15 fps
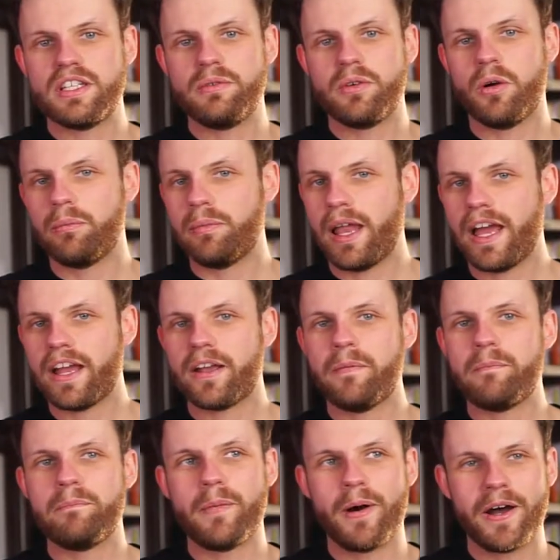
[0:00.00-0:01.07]
we've got black.
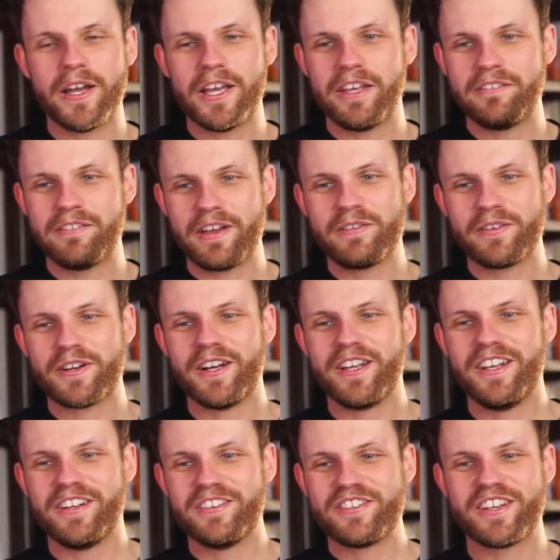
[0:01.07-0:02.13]
My favourite
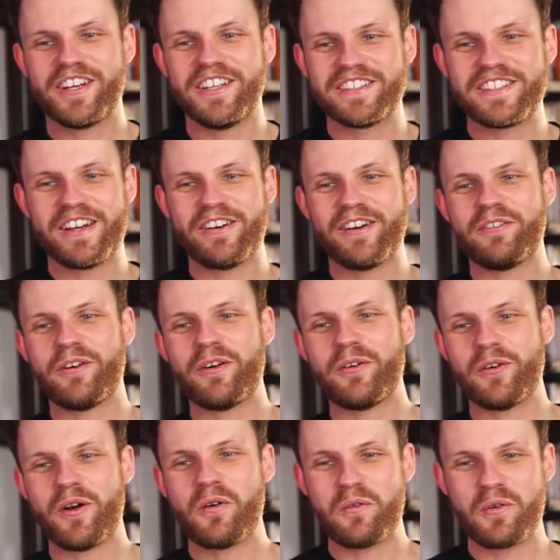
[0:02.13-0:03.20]
colour, if you can't tell, I
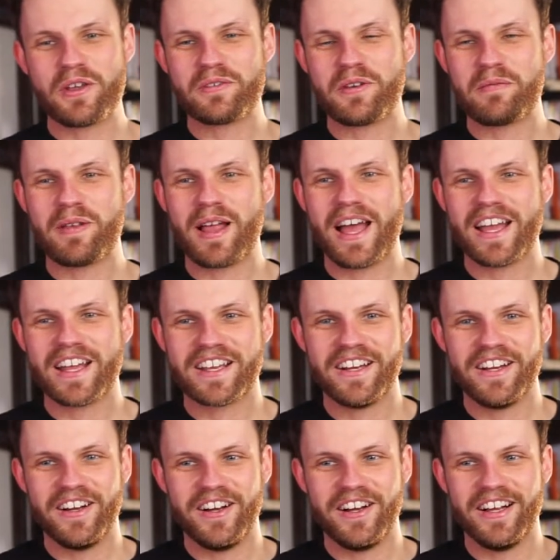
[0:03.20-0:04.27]
always wear black.
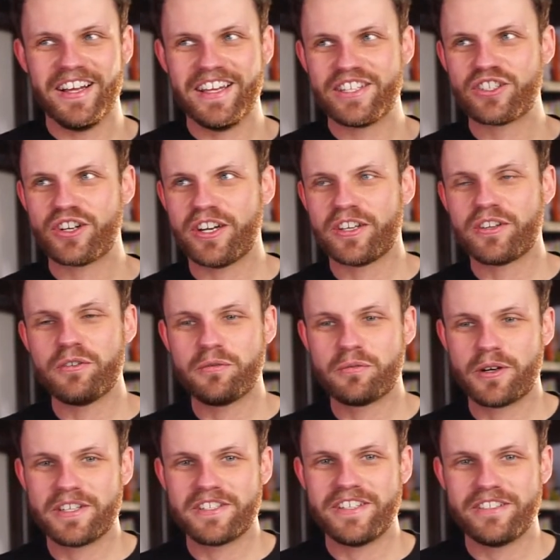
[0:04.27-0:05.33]
I try and
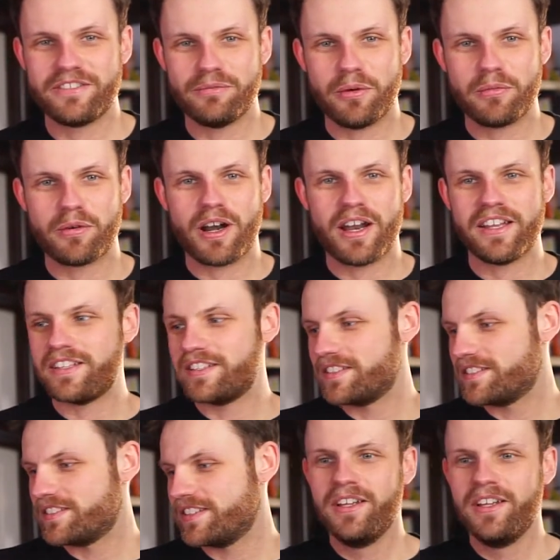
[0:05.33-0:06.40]
incorporate it into my brands,